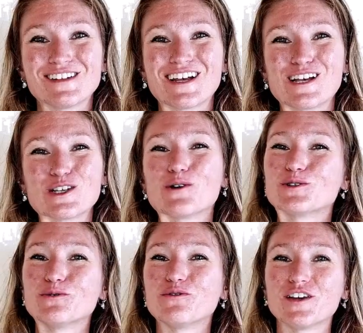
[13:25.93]
So to
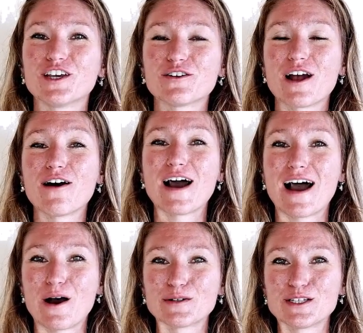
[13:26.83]
figure out
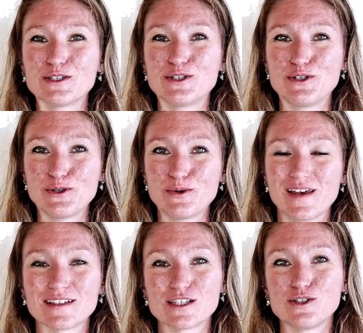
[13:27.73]
how to do
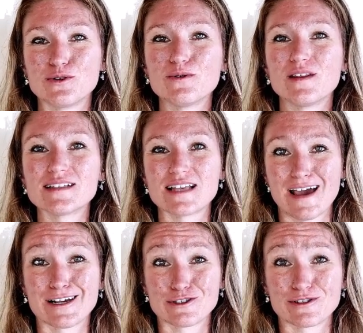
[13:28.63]
this
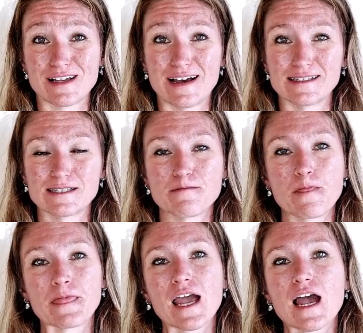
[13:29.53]
exercise.
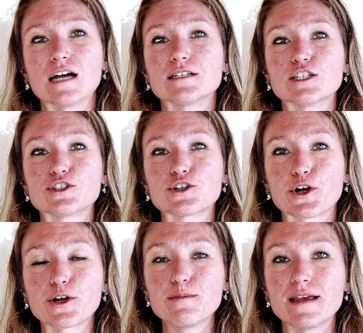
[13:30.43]

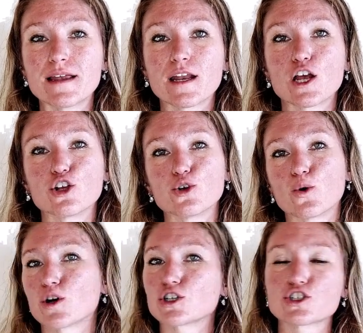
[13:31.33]
Determine
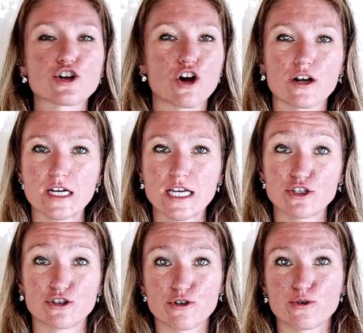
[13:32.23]
your target
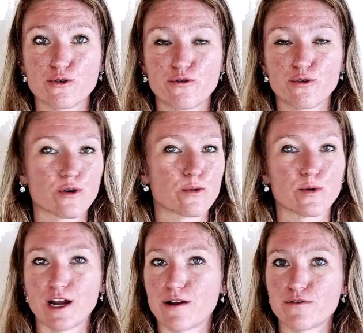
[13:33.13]
journal for
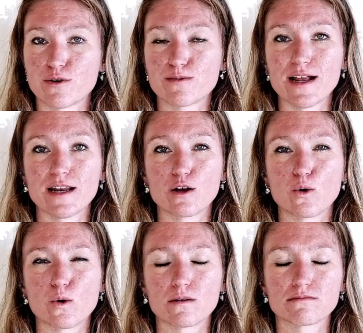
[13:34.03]
whatever you're writing,
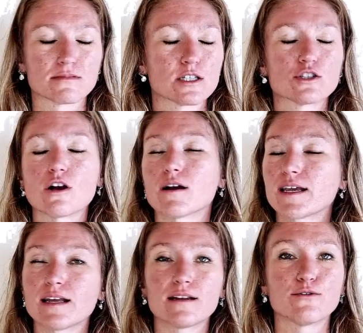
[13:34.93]
or the
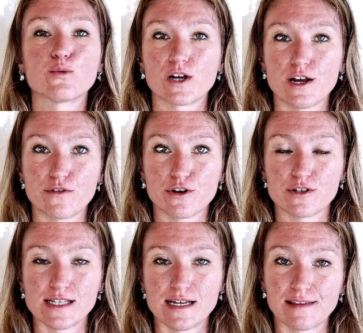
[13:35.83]
target of wherever you're
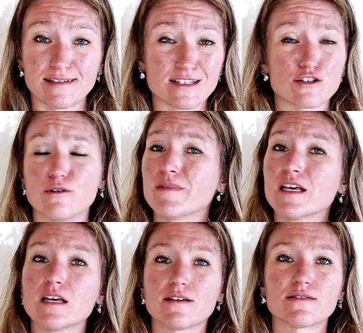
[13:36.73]
sending this to.
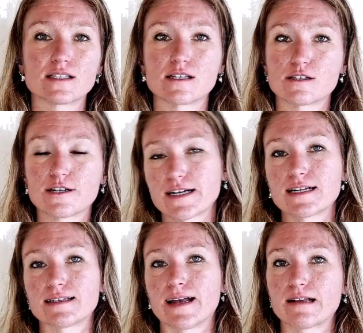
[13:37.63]
If this is a grant,
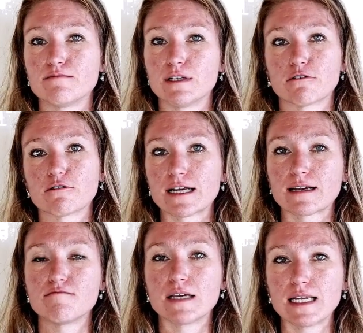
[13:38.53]
that can be the grant
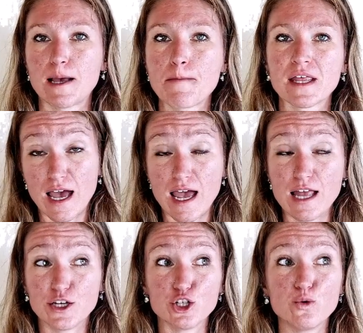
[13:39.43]
committee. And
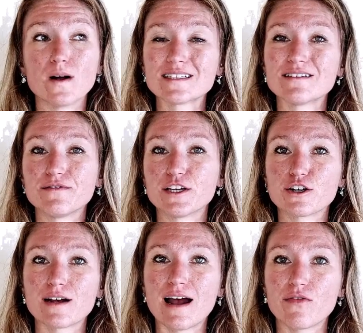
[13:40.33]
you want to figure
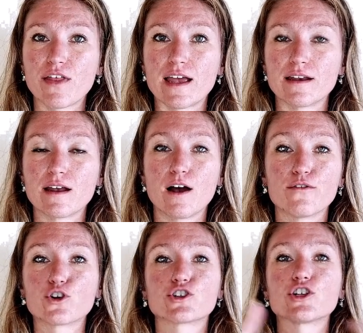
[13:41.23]
out then of
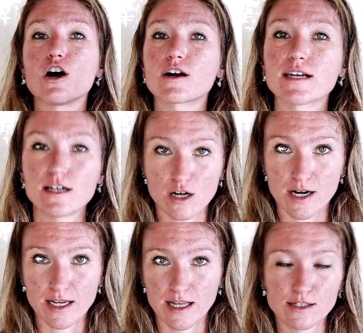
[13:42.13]
your target
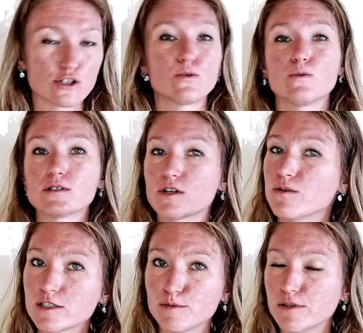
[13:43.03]
audience, who is going
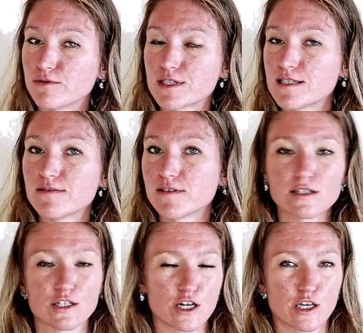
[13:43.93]
to be receiving this
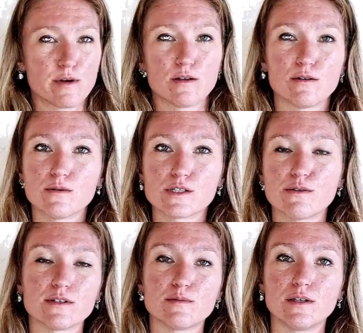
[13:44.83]
document, who is going to
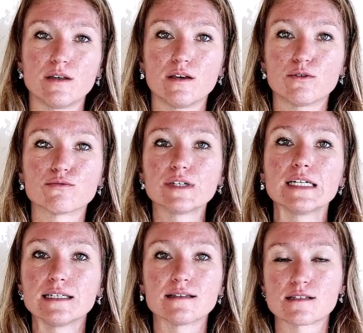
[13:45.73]
be
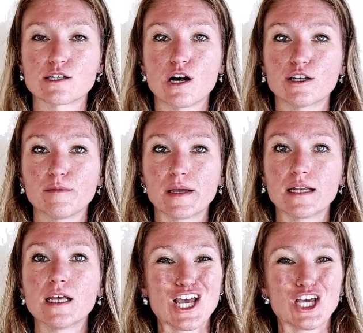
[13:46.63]
reading this document.
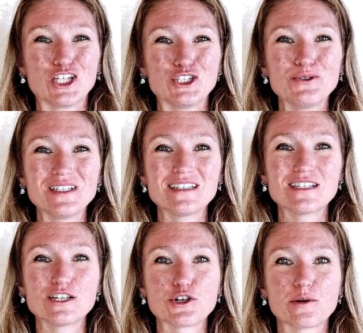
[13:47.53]
You need to
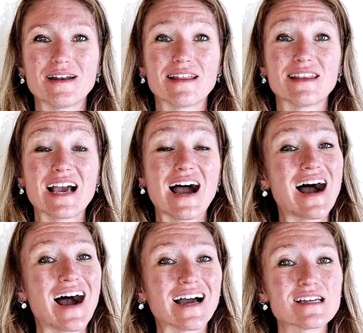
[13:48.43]
determine the
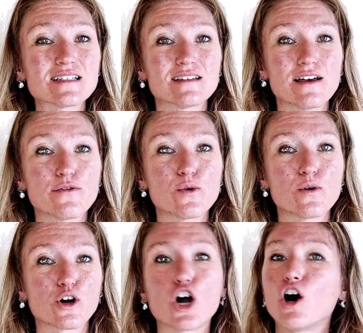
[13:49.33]
highest level
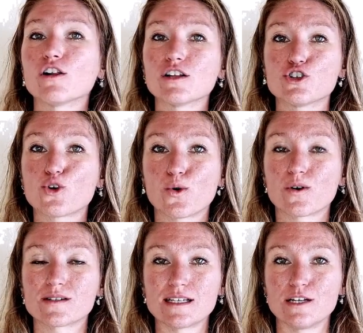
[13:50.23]
college
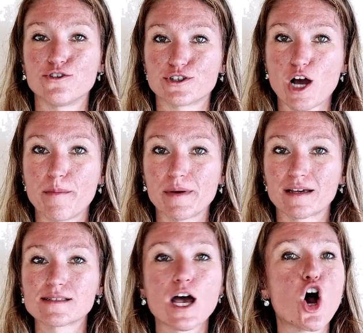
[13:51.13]
course in your topics
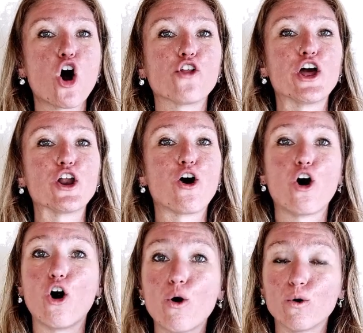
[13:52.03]
that
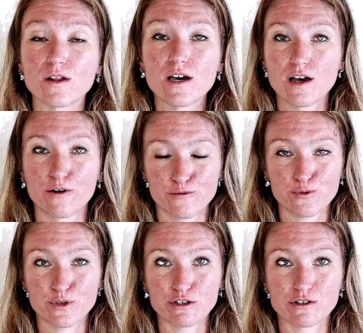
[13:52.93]
all of the
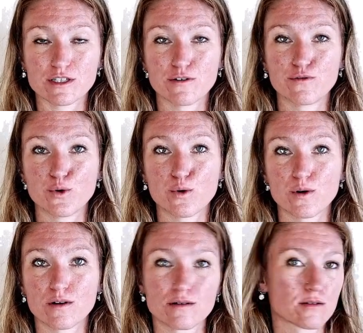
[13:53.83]
readers of
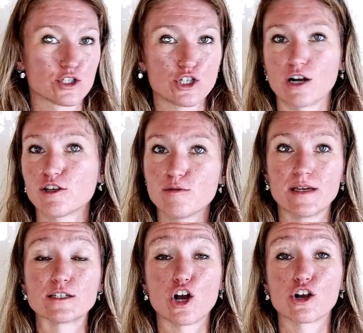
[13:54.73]
your document
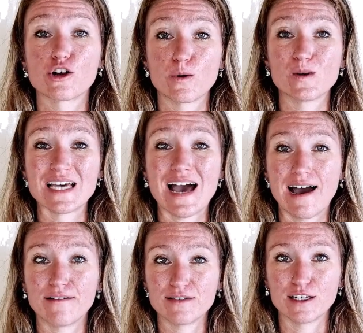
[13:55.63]
are going to
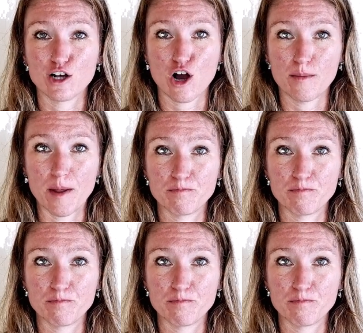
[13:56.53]
have in common.